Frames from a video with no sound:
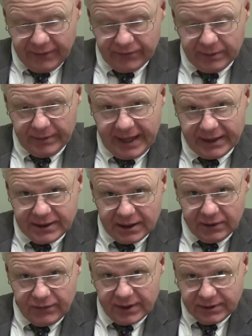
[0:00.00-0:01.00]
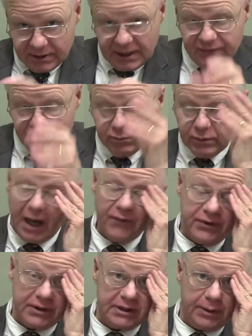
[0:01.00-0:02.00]
from that day to this, and even
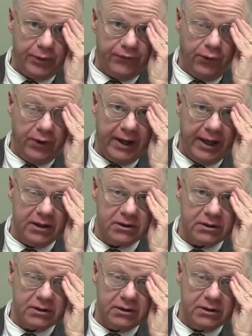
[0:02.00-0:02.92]
obviously beforehand.